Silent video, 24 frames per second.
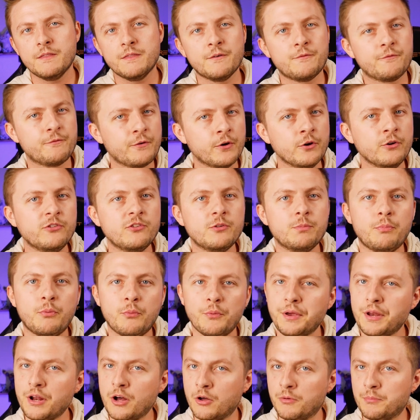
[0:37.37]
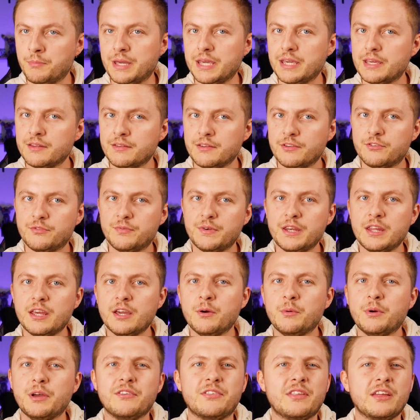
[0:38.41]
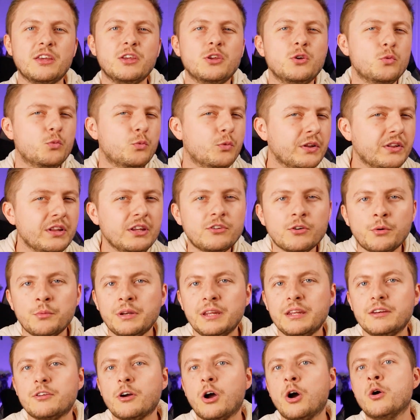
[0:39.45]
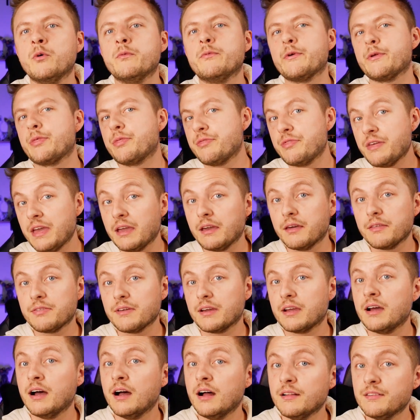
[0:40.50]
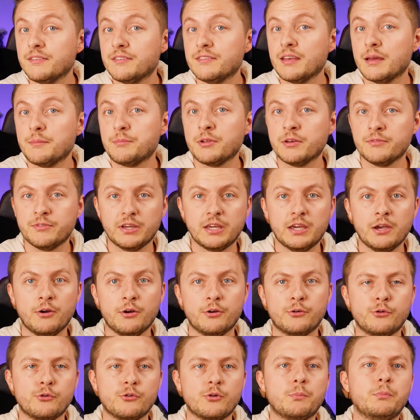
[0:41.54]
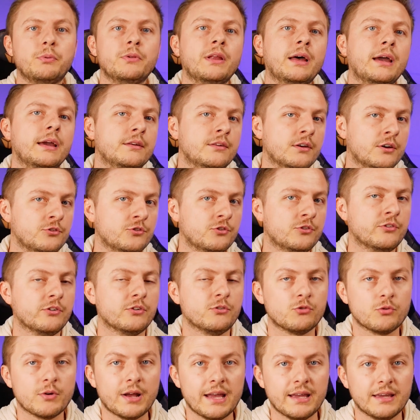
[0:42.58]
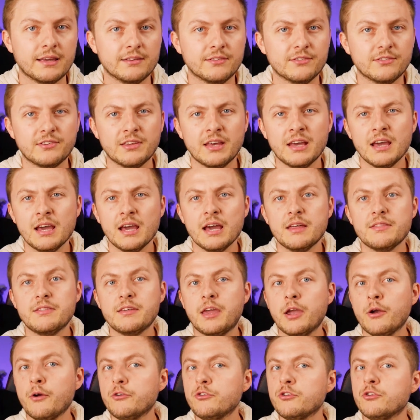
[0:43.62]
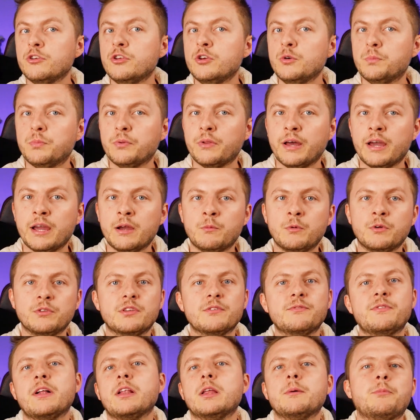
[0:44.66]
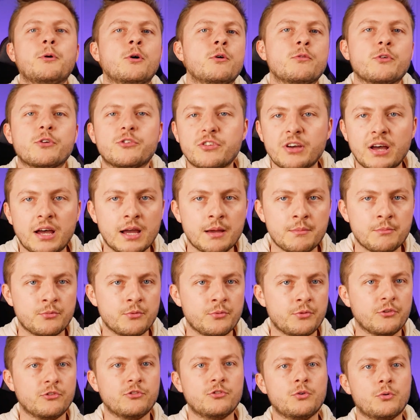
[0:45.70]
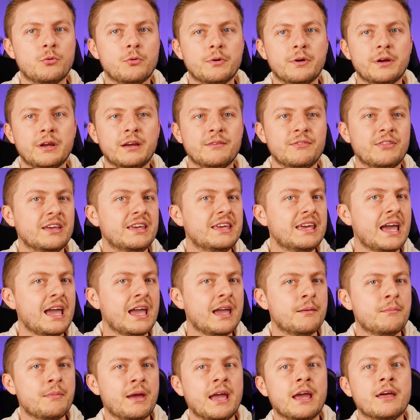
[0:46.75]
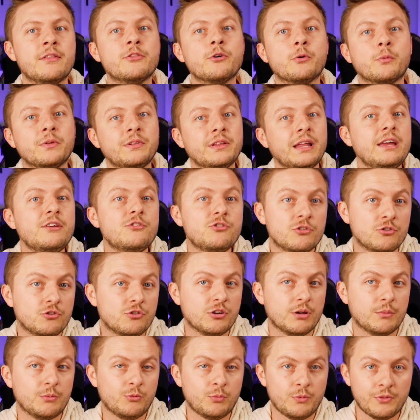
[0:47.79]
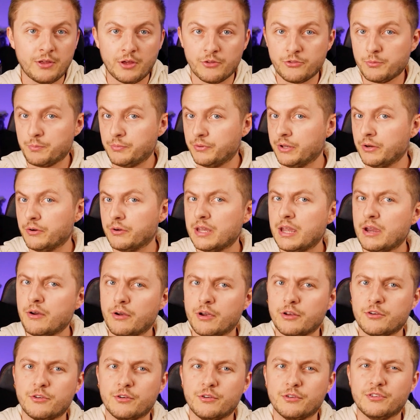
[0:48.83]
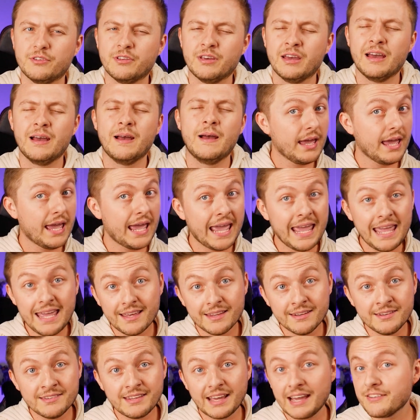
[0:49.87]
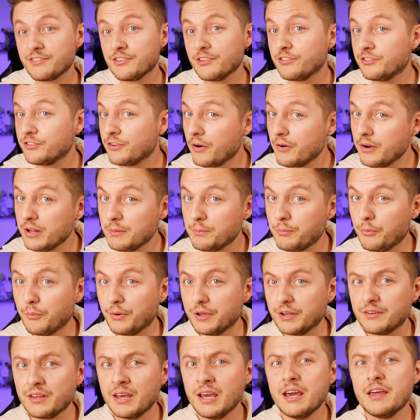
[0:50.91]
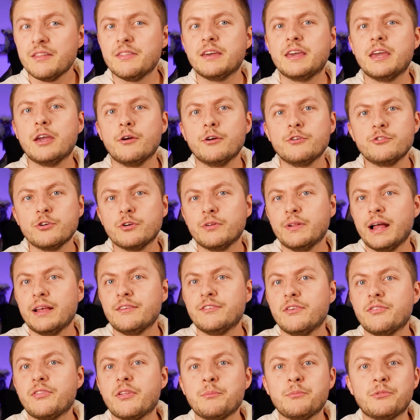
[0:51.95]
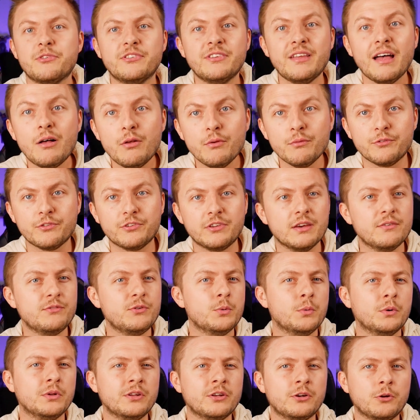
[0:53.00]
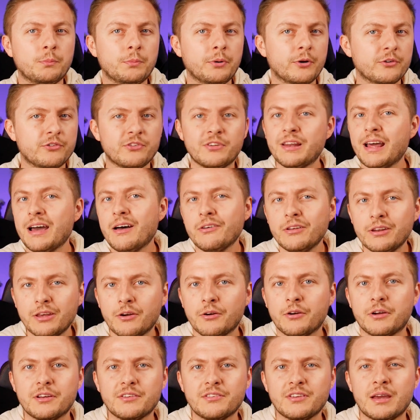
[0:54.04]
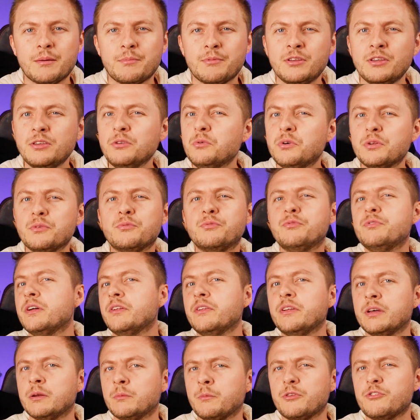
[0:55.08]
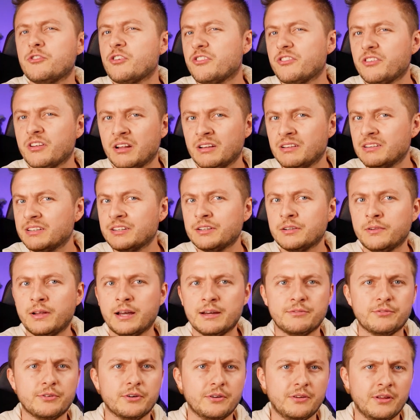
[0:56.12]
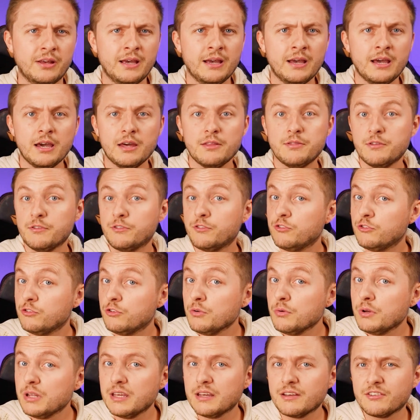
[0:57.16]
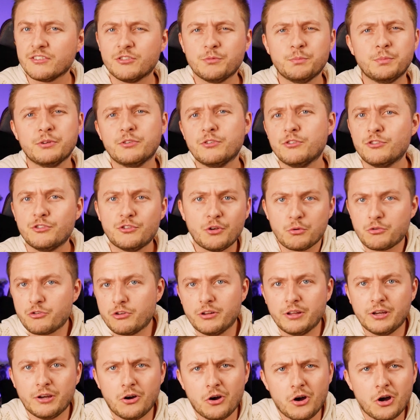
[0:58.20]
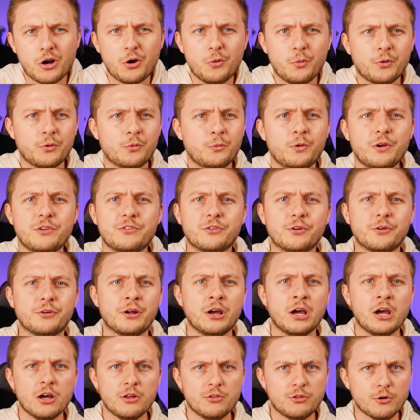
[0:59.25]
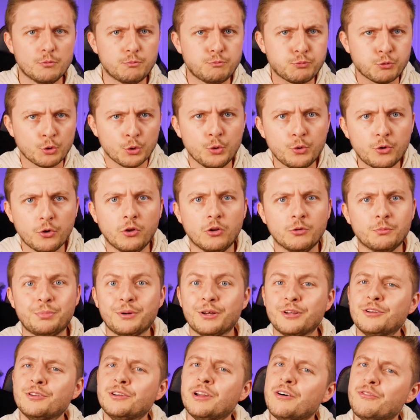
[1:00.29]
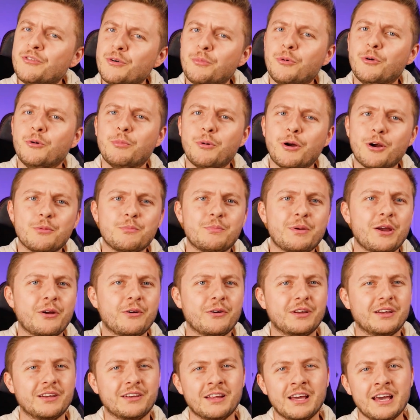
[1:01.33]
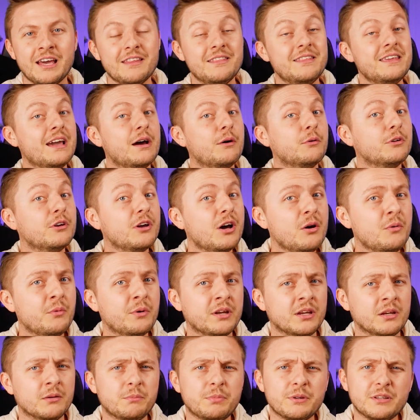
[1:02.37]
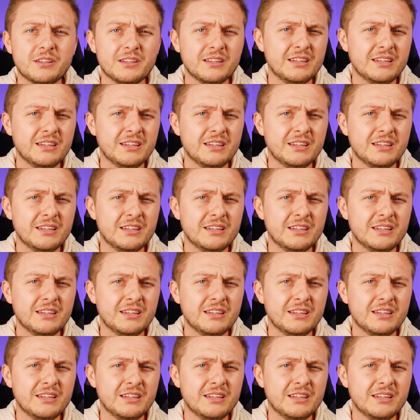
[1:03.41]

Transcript: The first point I'll make in this video is that you really don't need to overthink the concept of a character to play Dungeons & Dragons. The character you play will develop over time through the story of the game and the relationships with the other player characters. And as a starting point, the character classes themselves give you a little personality archetype that you can fill in with just a little effort. The studious but socially awkward wizard, the brutal but lovable barbarian, the outgoing but